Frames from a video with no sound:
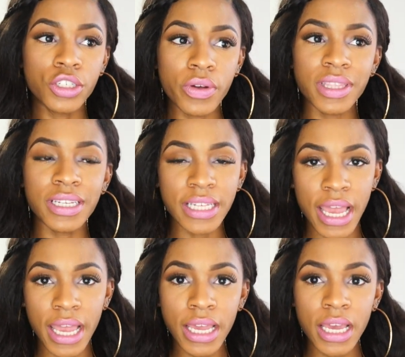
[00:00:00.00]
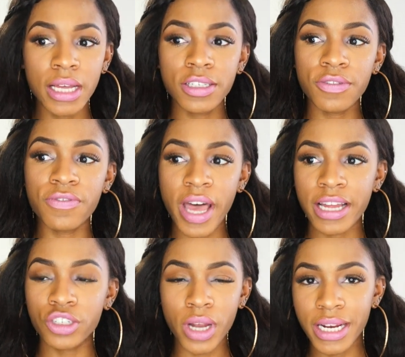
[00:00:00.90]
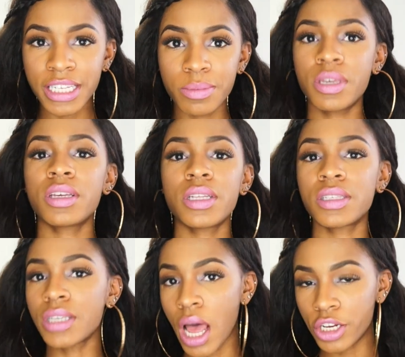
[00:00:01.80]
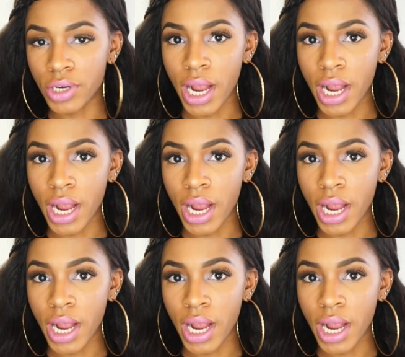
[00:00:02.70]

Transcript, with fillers: during the day to fight dryness because it's not